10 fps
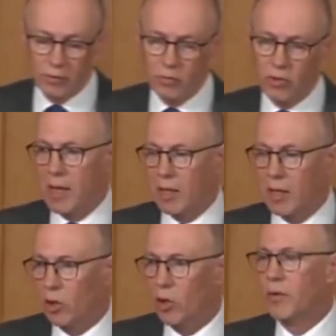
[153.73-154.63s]
Chief
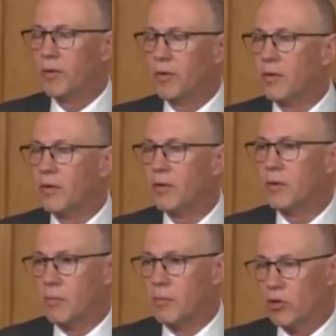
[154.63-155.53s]
Medical Officer has
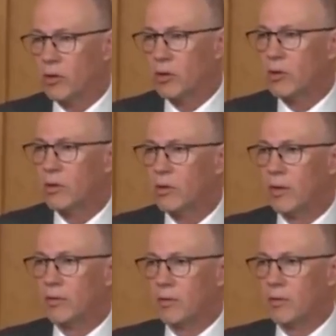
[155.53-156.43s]
commissioned
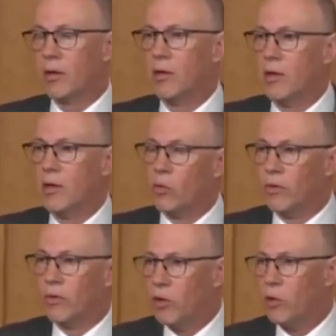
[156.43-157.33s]
this
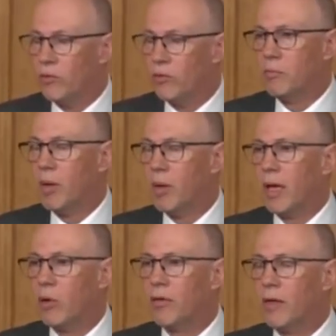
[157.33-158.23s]
review from Public
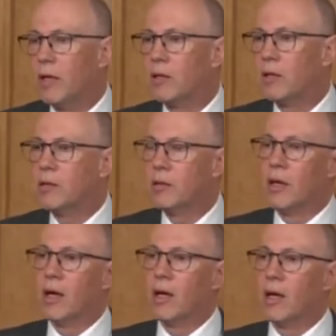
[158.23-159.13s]
Health England.
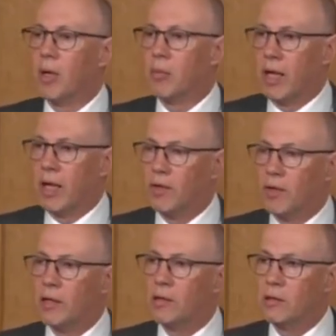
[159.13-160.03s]
Public Health
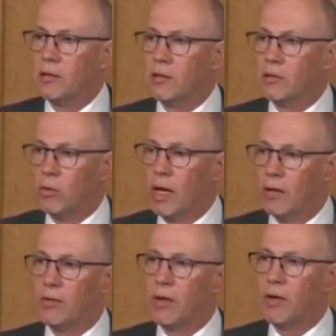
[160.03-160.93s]
England do
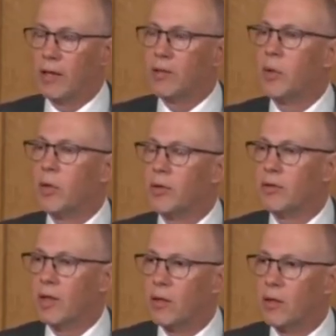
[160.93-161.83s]
have
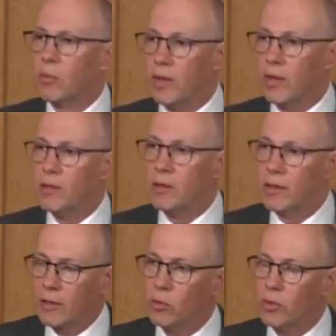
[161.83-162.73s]
experts within
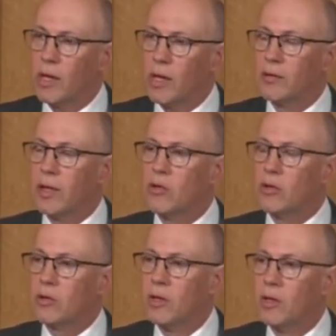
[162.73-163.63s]
that
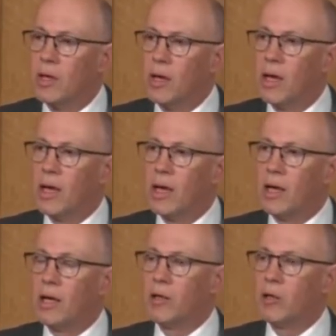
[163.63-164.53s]
organisation
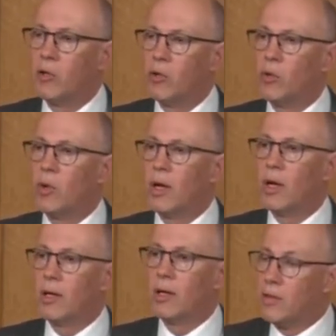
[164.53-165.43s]
who
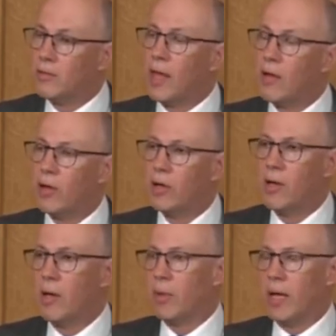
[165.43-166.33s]
in this area,
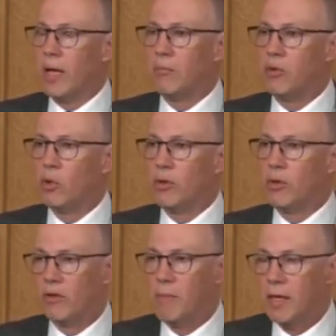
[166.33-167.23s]
but I'm sure the
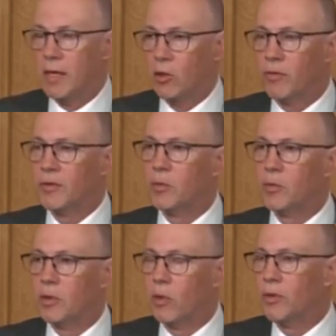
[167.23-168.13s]
Chief Medical Officer
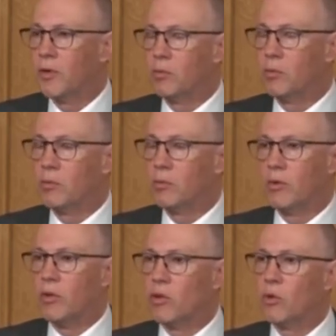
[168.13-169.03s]
will also want
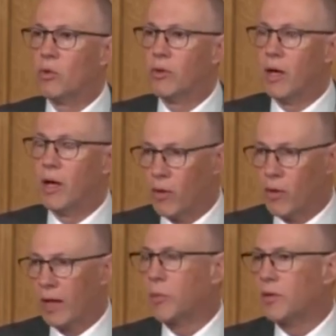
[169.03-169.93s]
to ensure that other
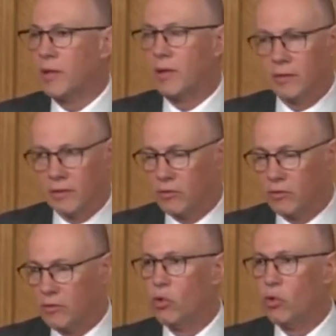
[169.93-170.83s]
expertise is
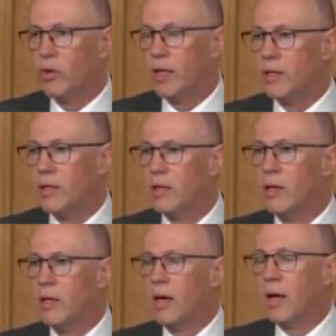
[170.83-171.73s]
drawn in
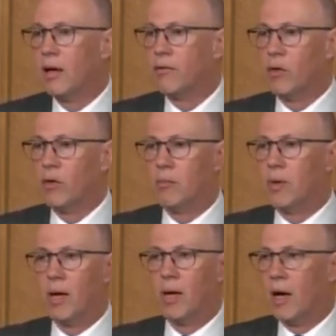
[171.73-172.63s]

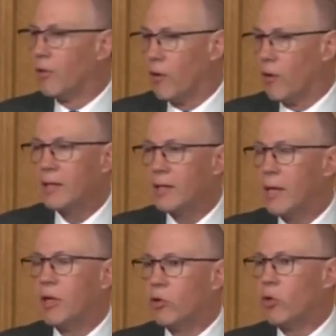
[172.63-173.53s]
from other
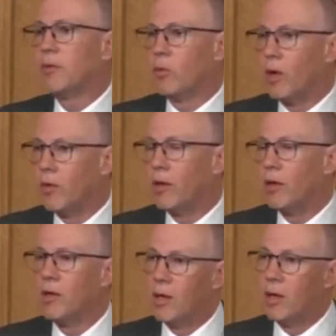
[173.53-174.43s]
academic groups or other
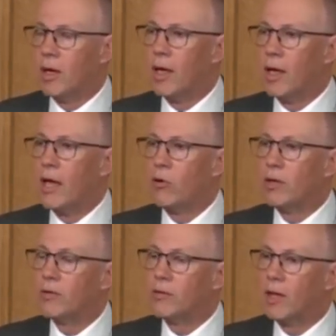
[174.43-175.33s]
areas